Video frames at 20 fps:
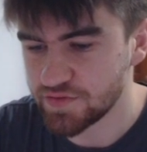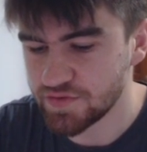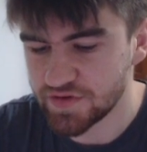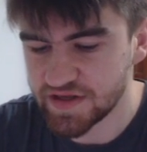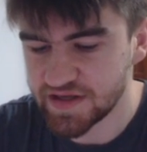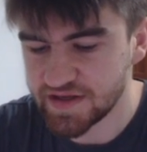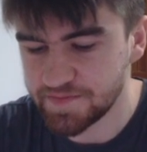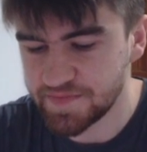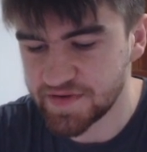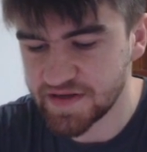
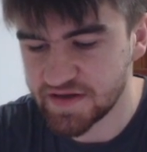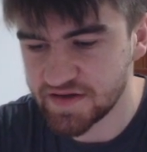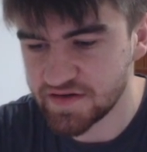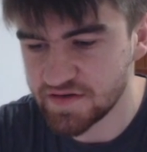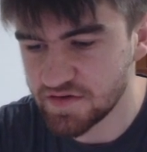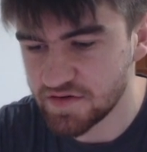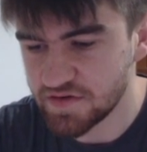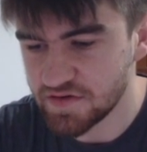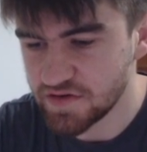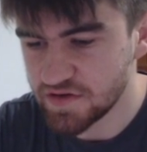he'd be.
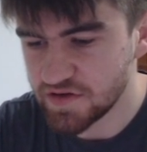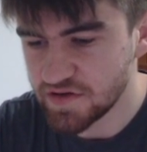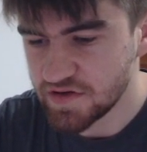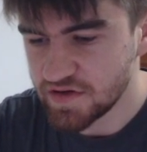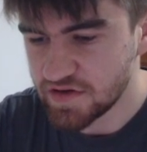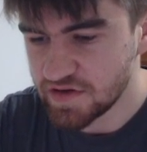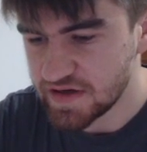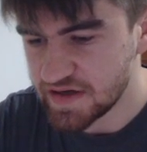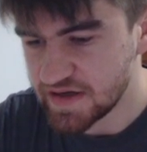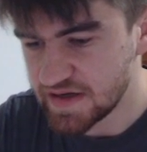
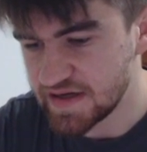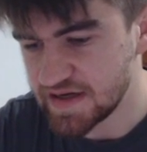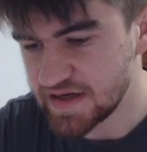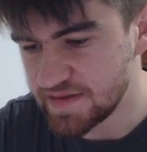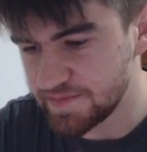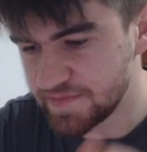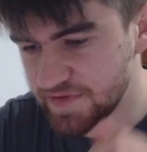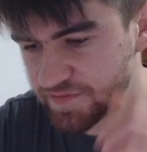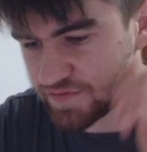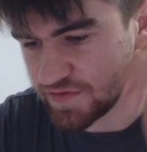
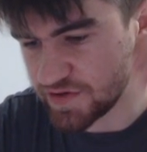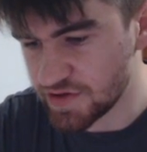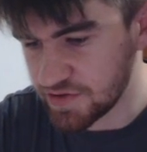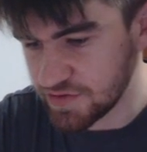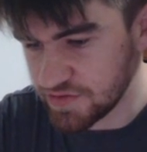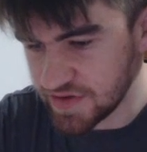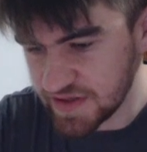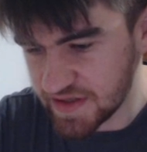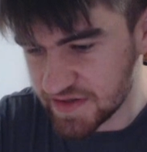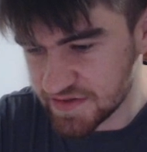If we
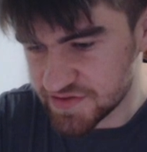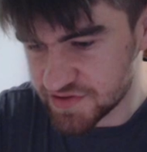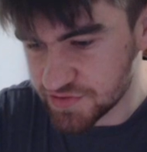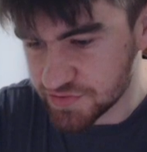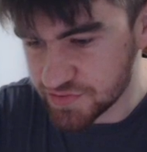go here to